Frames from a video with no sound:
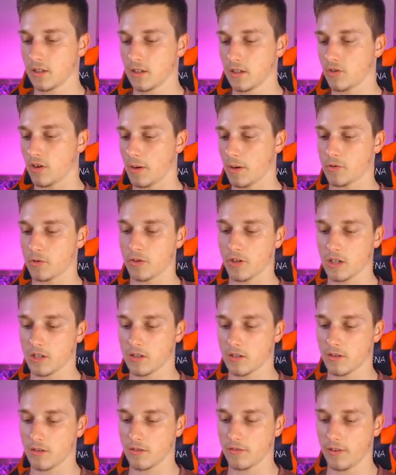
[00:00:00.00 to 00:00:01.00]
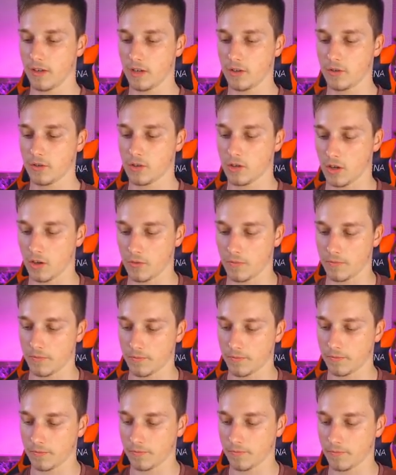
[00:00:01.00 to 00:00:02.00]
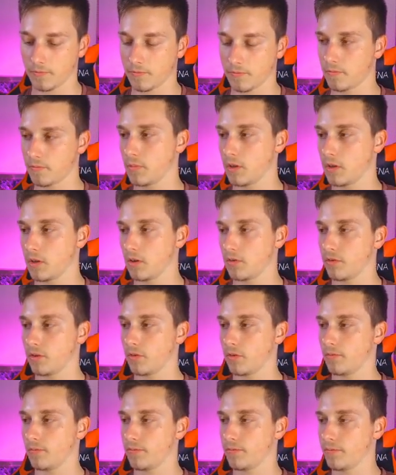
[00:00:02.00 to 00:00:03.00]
Trap Tricks, Velusco. Beautiful.